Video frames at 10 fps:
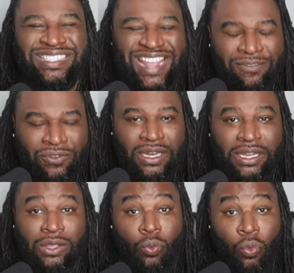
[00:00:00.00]

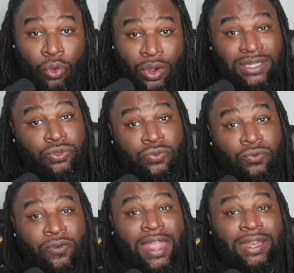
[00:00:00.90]
definitely wanted to
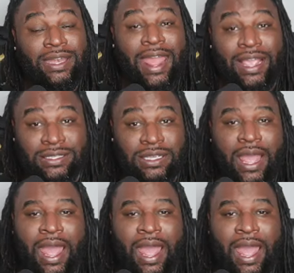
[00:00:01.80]
fight next.